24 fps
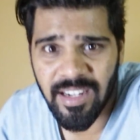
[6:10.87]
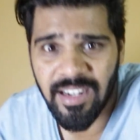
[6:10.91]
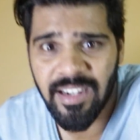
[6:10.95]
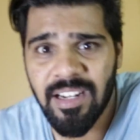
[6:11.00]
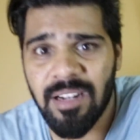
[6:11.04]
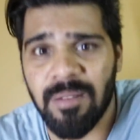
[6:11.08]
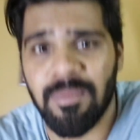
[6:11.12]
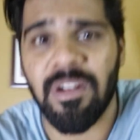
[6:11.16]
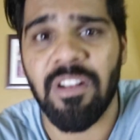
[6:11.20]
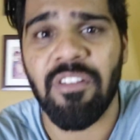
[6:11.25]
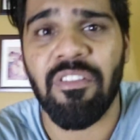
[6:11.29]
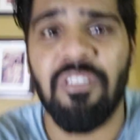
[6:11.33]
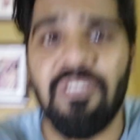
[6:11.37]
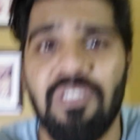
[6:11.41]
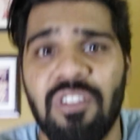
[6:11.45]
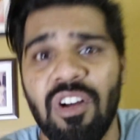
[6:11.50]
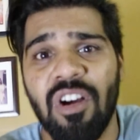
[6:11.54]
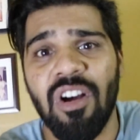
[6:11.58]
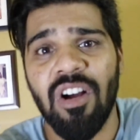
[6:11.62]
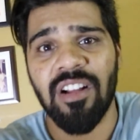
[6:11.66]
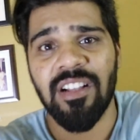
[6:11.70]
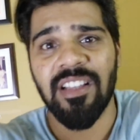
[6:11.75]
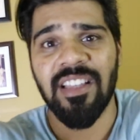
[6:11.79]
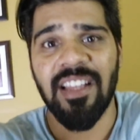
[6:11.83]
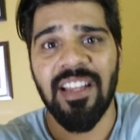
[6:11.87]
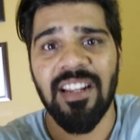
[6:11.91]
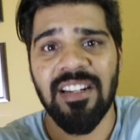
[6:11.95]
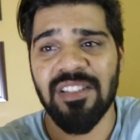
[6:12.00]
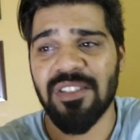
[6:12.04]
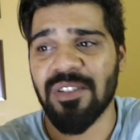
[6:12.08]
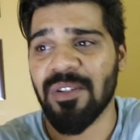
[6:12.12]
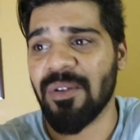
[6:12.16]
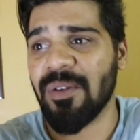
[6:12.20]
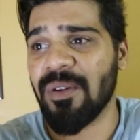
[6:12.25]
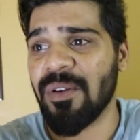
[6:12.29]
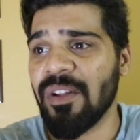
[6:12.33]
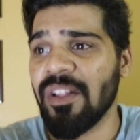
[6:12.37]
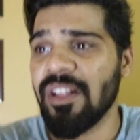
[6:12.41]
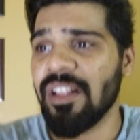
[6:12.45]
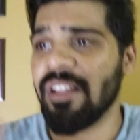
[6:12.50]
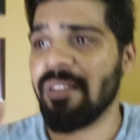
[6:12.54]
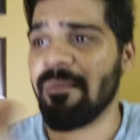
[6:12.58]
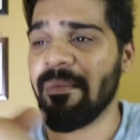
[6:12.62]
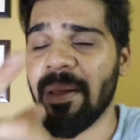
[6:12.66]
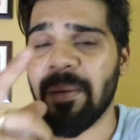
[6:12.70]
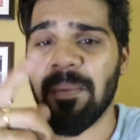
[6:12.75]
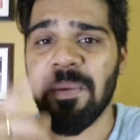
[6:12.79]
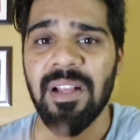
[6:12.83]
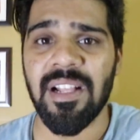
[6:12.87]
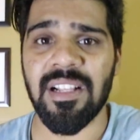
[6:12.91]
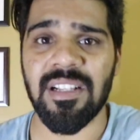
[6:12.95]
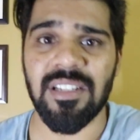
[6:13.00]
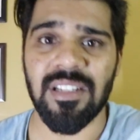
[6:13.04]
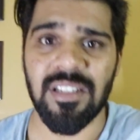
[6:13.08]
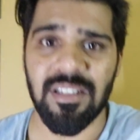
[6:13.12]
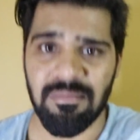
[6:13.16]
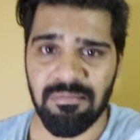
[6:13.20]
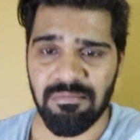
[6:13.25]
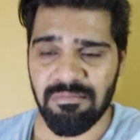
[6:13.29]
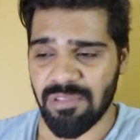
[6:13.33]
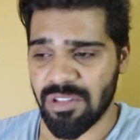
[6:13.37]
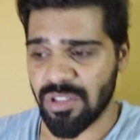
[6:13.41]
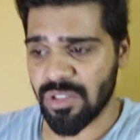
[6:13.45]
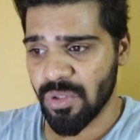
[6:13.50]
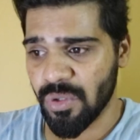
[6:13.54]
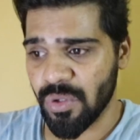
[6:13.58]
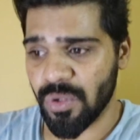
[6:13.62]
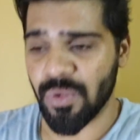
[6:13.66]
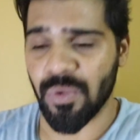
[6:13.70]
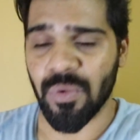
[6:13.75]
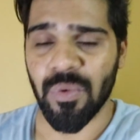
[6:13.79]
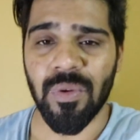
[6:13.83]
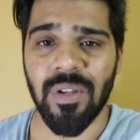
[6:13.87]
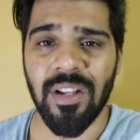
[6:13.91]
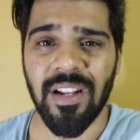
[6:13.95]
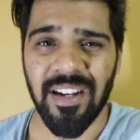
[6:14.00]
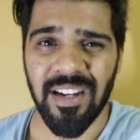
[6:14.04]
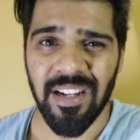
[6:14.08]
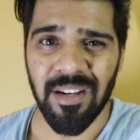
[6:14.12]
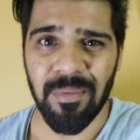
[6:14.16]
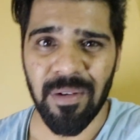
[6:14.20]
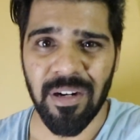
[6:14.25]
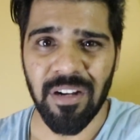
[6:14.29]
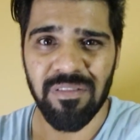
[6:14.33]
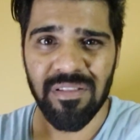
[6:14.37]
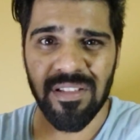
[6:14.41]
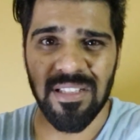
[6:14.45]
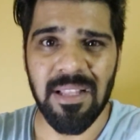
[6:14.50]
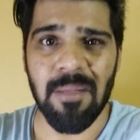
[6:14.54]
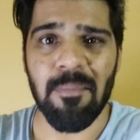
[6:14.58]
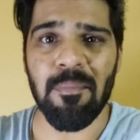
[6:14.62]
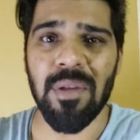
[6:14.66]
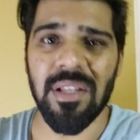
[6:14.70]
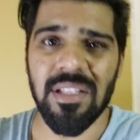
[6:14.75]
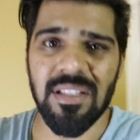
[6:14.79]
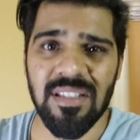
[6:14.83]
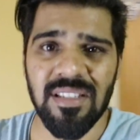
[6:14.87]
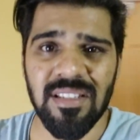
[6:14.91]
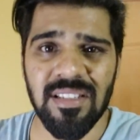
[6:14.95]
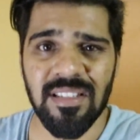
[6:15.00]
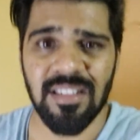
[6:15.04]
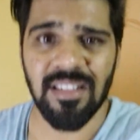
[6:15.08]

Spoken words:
little bit of a vlog there, so maybe I'll show you a little bit of snippets.